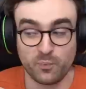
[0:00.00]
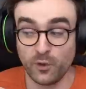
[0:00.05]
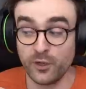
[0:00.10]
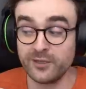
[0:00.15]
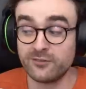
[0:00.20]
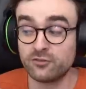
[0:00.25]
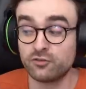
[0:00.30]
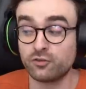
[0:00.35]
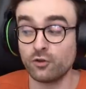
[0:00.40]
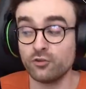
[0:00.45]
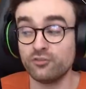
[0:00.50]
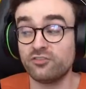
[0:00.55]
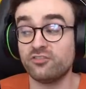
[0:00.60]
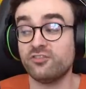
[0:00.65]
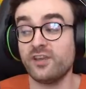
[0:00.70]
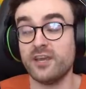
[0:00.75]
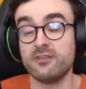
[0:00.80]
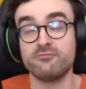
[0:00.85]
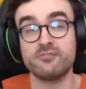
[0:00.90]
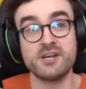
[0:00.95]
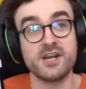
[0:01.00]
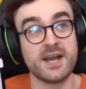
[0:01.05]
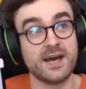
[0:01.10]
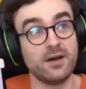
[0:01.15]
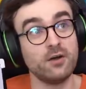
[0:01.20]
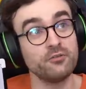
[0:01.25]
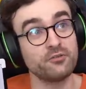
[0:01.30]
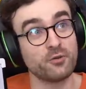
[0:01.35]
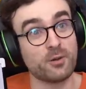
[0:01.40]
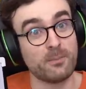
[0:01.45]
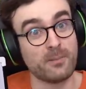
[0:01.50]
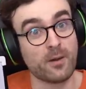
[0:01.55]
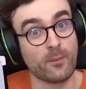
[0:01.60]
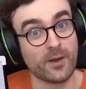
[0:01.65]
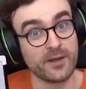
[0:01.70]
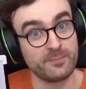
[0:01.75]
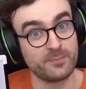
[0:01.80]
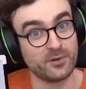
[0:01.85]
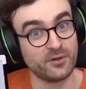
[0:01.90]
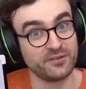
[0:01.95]
But it does say Ronaldo on
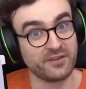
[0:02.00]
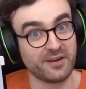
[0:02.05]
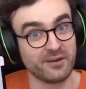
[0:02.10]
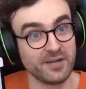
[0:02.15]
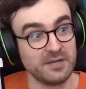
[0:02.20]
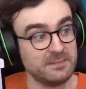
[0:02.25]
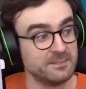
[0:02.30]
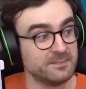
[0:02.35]
my whiteboard, Harry.